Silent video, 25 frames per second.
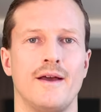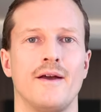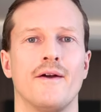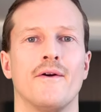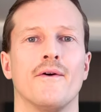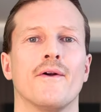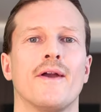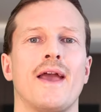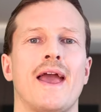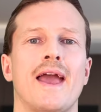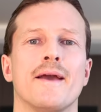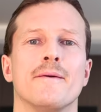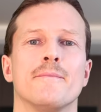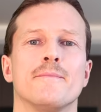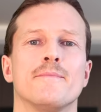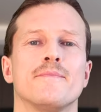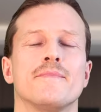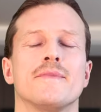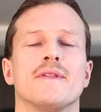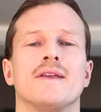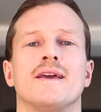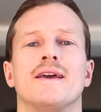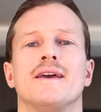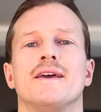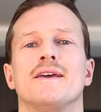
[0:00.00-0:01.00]
Okay,
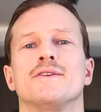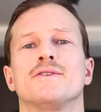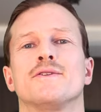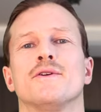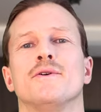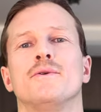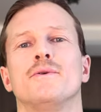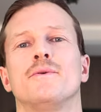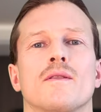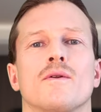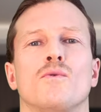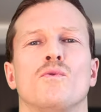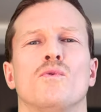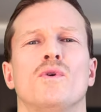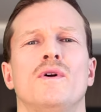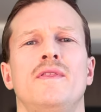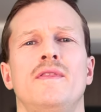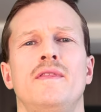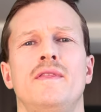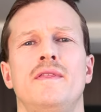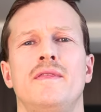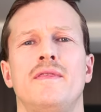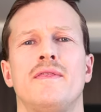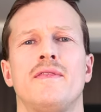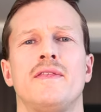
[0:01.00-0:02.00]
so
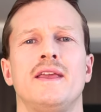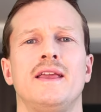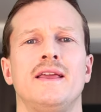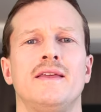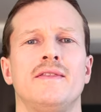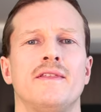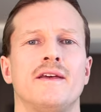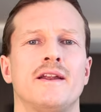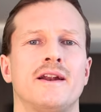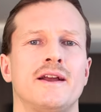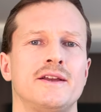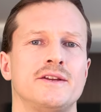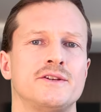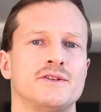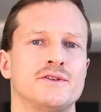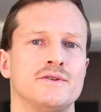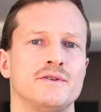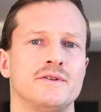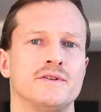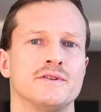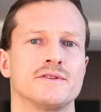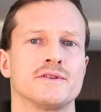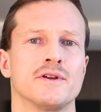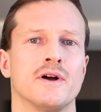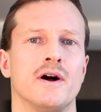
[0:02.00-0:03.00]
one thing that I
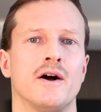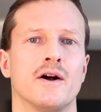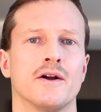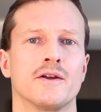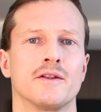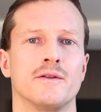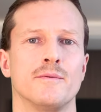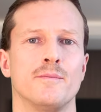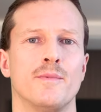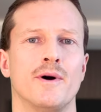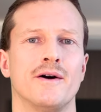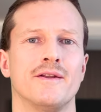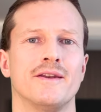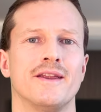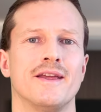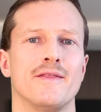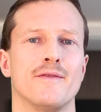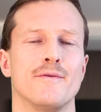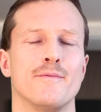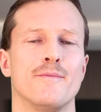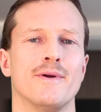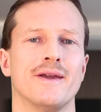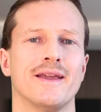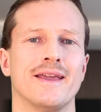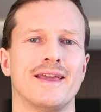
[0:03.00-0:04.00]
should have talked about
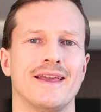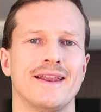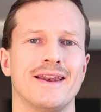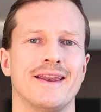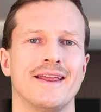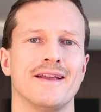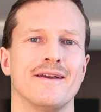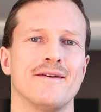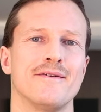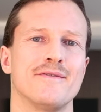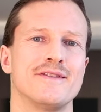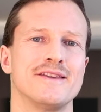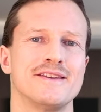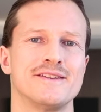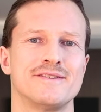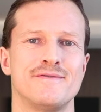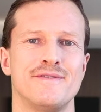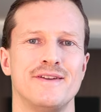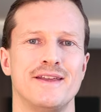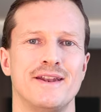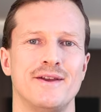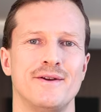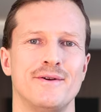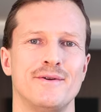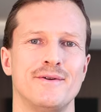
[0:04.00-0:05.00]
in the beginning of this
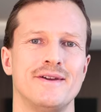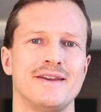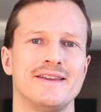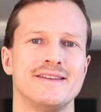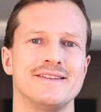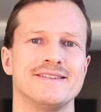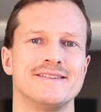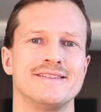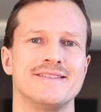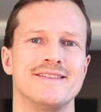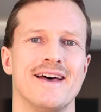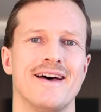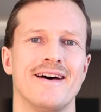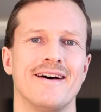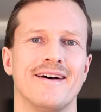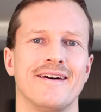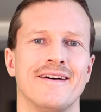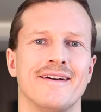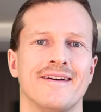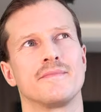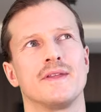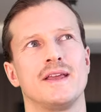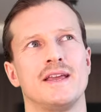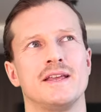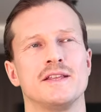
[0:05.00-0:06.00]
video is the
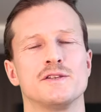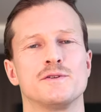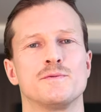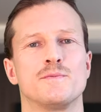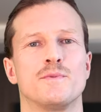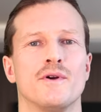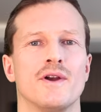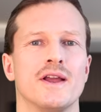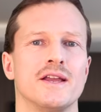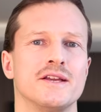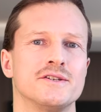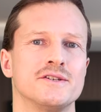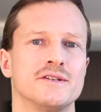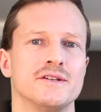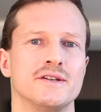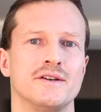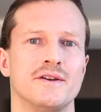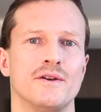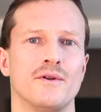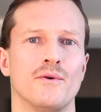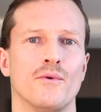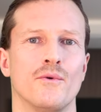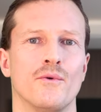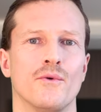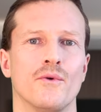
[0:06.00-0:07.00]

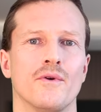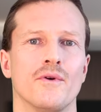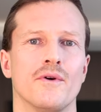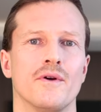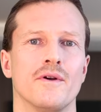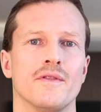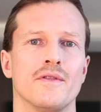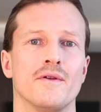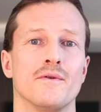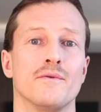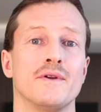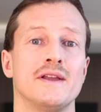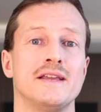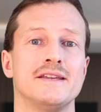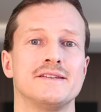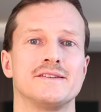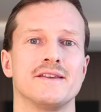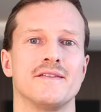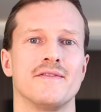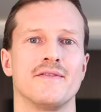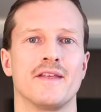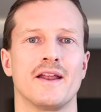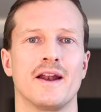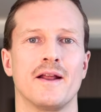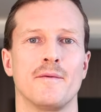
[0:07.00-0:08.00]
inspiration or the
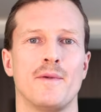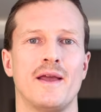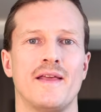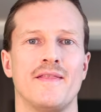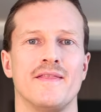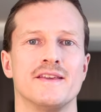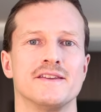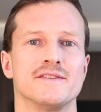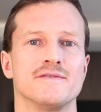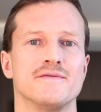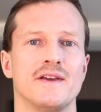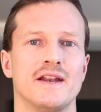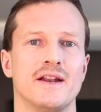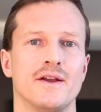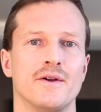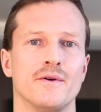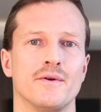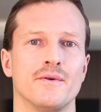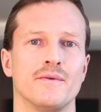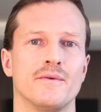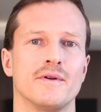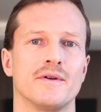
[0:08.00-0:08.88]
reason that I made this video.